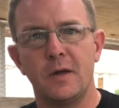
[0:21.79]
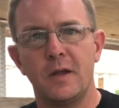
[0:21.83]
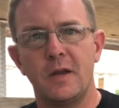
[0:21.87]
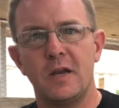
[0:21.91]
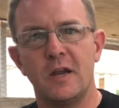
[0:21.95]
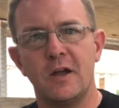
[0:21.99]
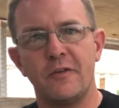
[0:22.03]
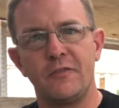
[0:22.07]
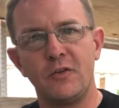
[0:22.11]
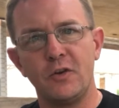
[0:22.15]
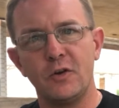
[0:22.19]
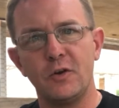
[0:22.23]

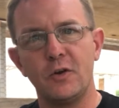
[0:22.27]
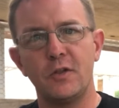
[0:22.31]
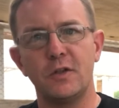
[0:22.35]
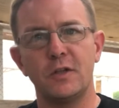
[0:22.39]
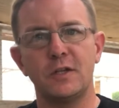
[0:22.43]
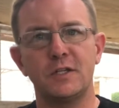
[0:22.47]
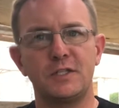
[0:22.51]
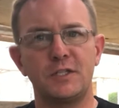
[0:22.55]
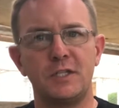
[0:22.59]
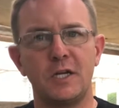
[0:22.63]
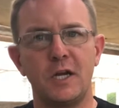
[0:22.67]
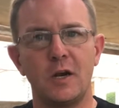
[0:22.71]
Now if you're new to
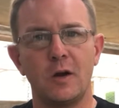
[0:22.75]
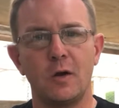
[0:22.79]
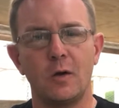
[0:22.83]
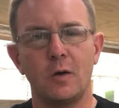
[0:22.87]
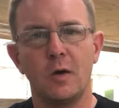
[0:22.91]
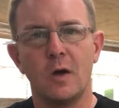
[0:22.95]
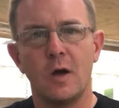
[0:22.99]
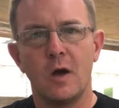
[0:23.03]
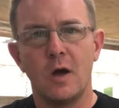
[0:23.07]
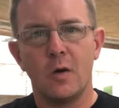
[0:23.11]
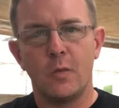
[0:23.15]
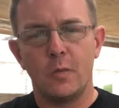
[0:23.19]
this channel,
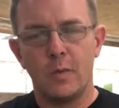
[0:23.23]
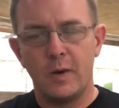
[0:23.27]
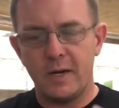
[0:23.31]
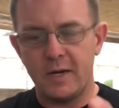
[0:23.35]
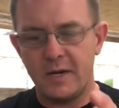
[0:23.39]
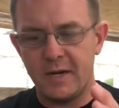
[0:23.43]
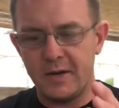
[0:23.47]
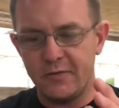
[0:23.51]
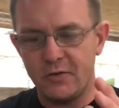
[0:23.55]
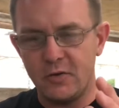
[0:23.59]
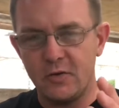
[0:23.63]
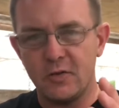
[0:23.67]
we
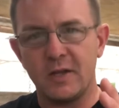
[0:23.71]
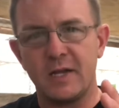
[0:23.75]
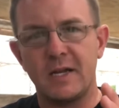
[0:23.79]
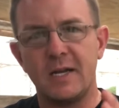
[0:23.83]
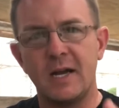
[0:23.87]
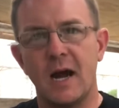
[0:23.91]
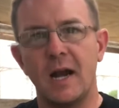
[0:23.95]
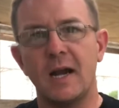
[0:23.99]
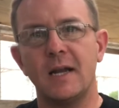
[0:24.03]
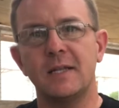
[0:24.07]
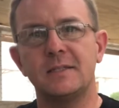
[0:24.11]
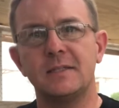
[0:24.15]
give you the
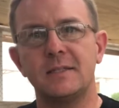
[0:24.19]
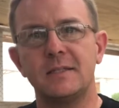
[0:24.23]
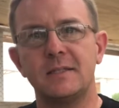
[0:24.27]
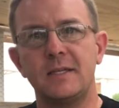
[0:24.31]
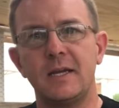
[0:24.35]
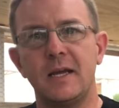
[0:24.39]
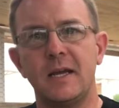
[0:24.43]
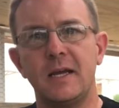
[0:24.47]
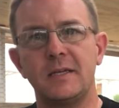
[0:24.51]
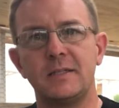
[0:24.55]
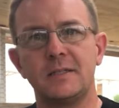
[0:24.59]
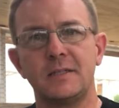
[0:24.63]
guidance it
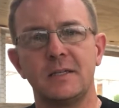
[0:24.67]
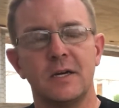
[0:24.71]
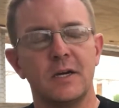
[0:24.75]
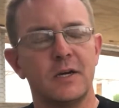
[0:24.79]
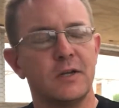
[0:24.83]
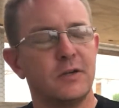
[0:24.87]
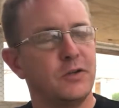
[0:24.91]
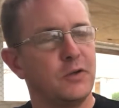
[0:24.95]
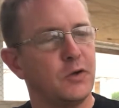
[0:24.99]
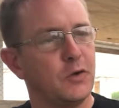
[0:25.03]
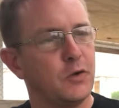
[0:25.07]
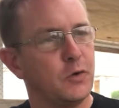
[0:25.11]
takes
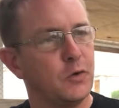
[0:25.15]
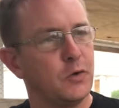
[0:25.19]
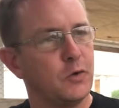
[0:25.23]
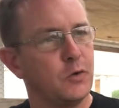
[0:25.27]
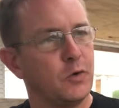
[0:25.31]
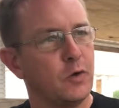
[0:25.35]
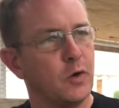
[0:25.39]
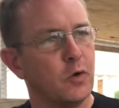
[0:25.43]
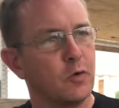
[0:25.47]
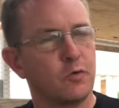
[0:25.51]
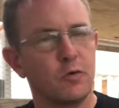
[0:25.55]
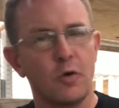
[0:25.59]

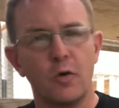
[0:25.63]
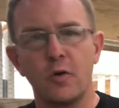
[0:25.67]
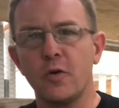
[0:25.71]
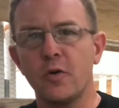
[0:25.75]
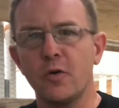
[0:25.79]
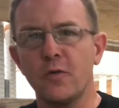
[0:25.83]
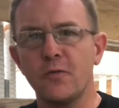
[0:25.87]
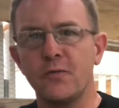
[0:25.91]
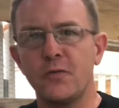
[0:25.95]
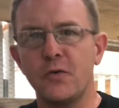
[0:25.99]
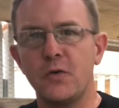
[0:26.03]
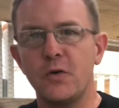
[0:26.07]
to grow
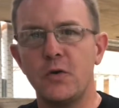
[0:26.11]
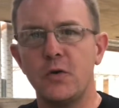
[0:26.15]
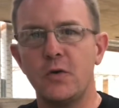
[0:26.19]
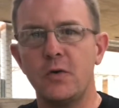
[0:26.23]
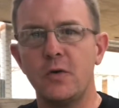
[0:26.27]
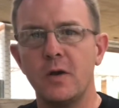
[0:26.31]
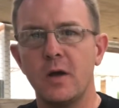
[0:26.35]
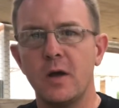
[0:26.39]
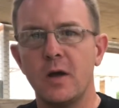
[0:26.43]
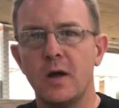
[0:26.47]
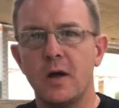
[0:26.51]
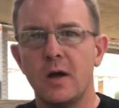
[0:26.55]
your own
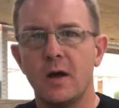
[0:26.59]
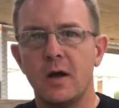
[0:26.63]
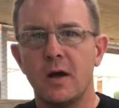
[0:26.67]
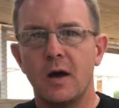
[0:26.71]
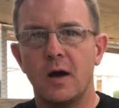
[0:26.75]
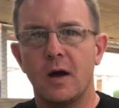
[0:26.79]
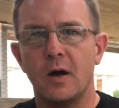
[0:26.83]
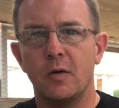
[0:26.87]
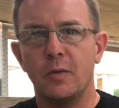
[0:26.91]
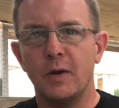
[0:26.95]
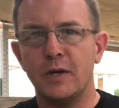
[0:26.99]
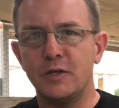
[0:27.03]
food,
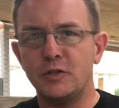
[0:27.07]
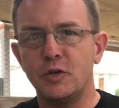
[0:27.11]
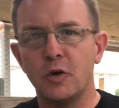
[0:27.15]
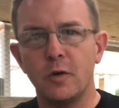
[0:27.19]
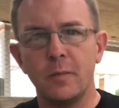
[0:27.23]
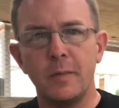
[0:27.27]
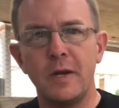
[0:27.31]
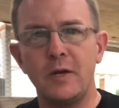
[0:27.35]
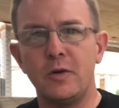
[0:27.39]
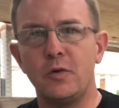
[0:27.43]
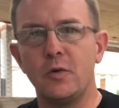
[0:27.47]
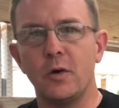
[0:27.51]
raise your
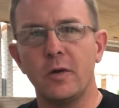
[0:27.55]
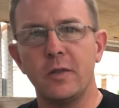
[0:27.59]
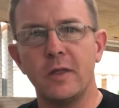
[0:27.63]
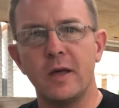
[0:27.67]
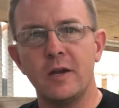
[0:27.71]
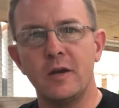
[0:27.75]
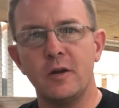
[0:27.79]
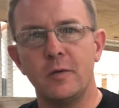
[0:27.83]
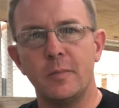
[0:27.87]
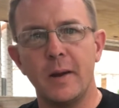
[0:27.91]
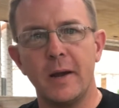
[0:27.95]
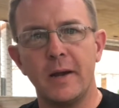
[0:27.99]
own meat, do all
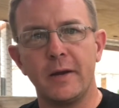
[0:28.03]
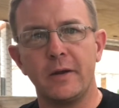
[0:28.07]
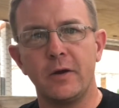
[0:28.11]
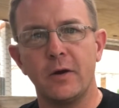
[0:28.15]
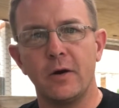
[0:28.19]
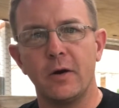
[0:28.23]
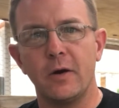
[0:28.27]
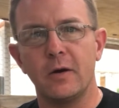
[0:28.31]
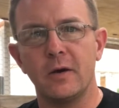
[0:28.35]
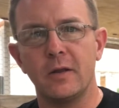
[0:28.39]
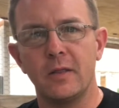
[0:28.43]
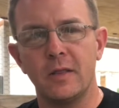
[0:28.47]
that in your
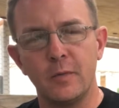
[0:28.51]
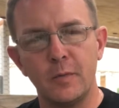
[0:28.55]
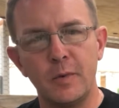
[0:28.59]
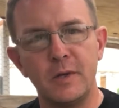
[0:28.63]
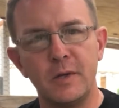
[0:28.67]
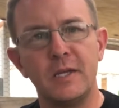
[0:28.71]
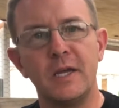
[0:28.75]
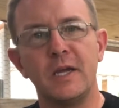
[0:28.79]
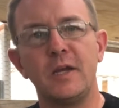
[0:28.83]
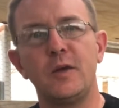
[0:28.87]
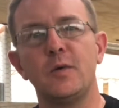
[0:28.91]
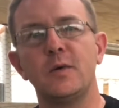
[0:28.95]
backyard, and then we
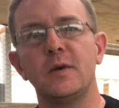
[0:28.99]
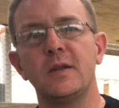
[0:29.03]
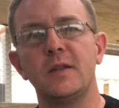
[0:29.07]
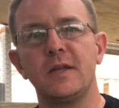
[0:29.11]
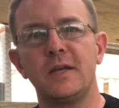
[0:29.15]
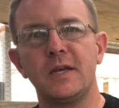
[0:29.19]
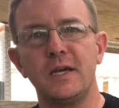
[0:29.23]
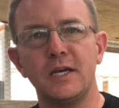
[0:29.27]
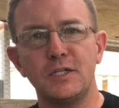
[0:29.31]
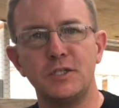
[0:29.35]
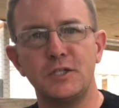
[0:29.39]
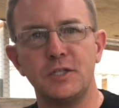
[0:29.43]
take you into the
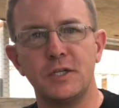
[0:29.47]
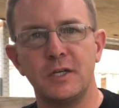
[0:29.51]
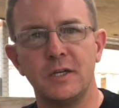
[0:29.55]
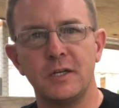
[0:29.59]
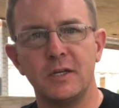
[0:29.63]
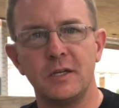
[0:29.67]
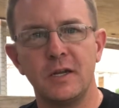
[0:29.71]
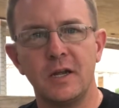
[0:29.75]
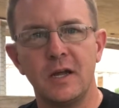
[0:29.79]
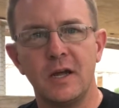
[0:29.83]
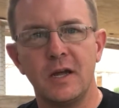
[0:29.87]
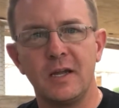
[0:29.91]

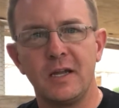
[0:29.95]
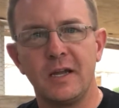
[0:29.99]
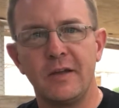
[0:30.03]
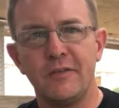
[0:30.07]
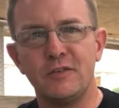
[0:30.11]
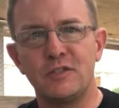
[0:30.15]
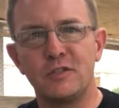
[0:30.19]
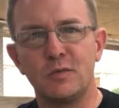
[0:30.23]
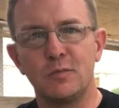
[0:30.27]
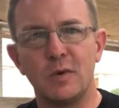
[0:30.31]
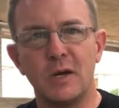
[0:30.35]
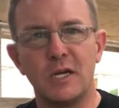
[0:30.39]
kitchen, give you
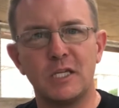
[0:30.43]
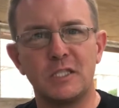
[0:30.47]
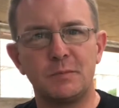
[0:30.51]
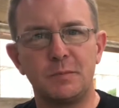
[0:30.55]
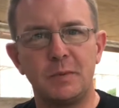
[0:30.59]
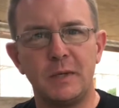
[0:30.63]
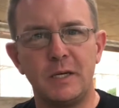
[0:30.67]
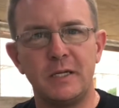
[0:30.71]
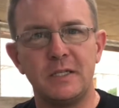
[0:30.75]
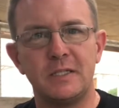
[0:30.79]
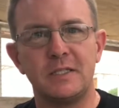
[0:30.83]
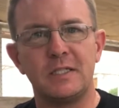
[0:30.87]
some
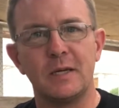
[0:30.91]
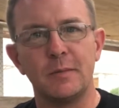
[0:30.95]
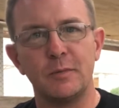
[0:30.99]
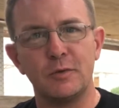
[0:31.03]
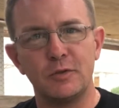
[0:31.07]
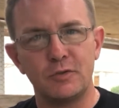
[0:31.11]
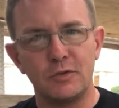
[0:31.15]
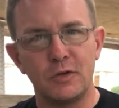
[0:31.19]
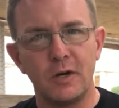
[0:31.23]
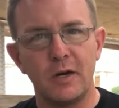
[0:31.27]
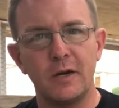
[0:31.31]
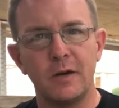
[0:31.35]
recipes,
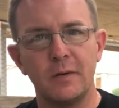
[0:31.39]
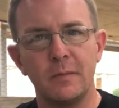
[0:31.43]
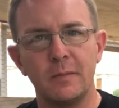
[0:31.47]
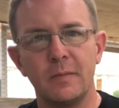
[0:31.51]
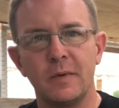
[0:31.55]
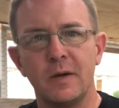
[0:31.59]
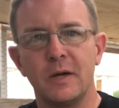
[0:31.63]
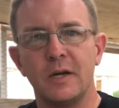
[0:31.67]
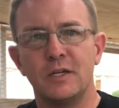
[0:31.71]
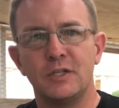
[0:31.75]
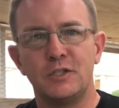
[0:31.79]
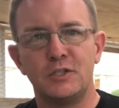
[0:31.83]
demonstrate them,
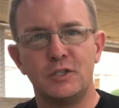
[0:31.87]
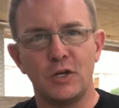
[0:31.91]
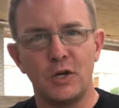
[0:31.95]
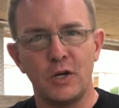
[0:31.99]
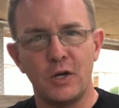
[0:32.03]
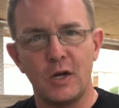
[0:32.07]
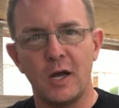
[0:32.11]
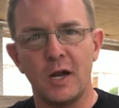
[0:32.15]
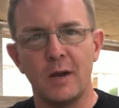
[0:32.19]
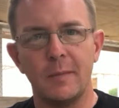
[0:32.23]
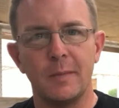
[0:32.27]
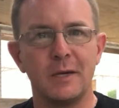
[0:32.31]
show
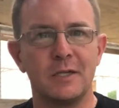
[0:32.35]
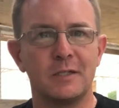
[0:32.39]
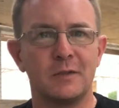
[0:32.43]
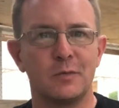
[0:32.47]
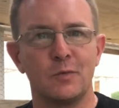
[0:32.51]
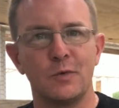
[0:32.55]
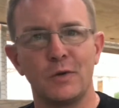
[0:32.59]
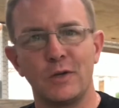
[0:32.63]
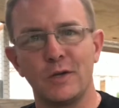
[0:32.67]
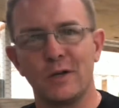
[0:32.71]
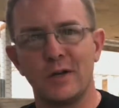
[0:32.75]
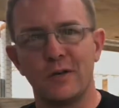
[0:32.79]
you how to make some
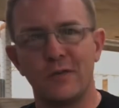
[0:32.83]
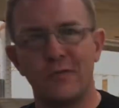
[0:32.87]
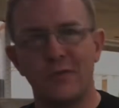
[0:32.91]
really good